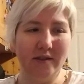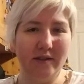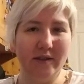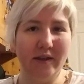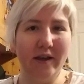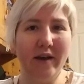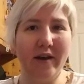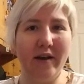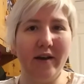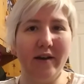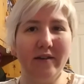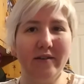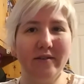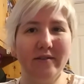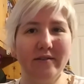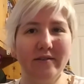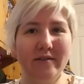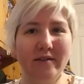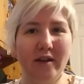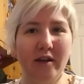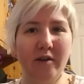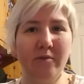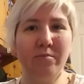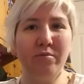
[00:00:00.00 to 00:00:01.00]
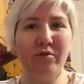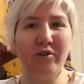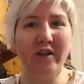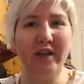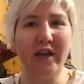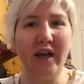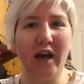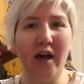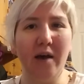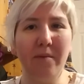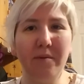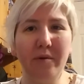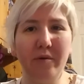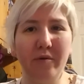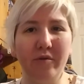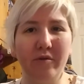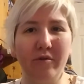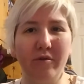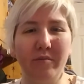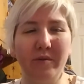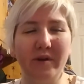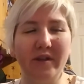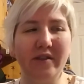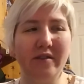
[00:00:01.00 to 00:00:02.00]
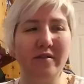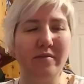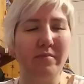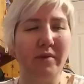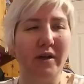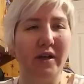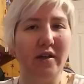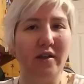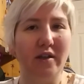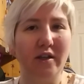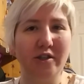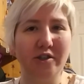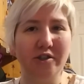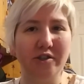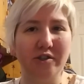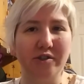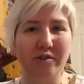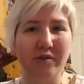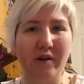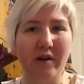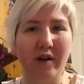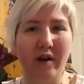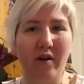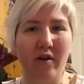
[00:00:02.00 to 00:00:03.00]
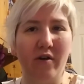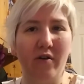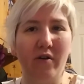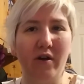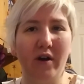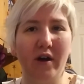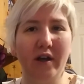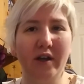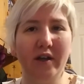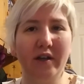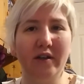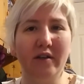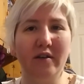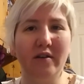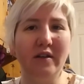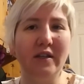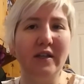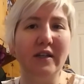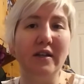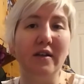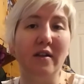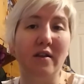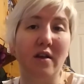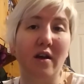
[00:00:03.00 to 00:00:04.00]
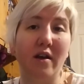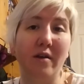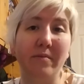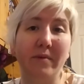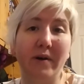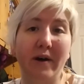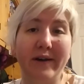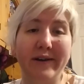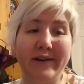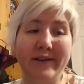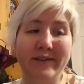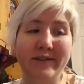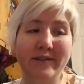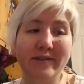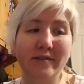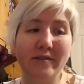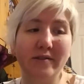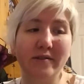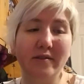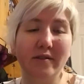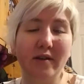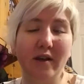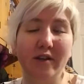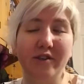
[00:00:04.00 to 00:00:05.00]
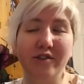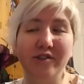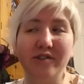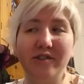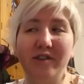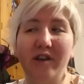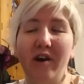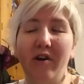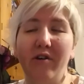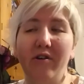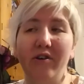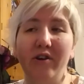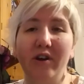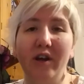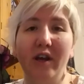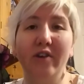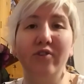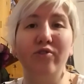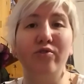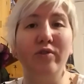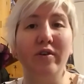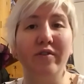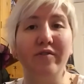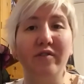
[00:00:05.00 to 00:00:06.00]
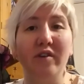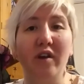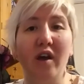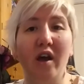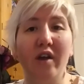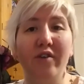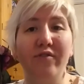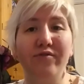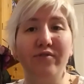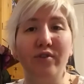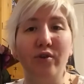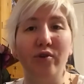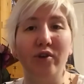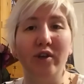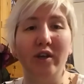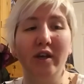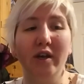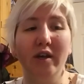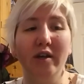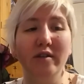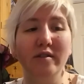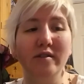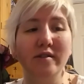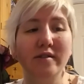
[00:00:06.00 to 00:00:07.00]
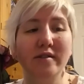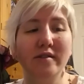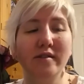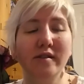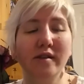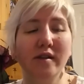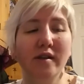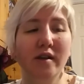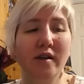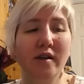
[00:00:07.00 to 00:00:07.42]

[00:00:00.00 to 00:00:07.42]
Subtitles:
Yeah, I'm pretty happy with where my collection is right now. I need a lot of bodies. I just counted. I do have 9 floating heads.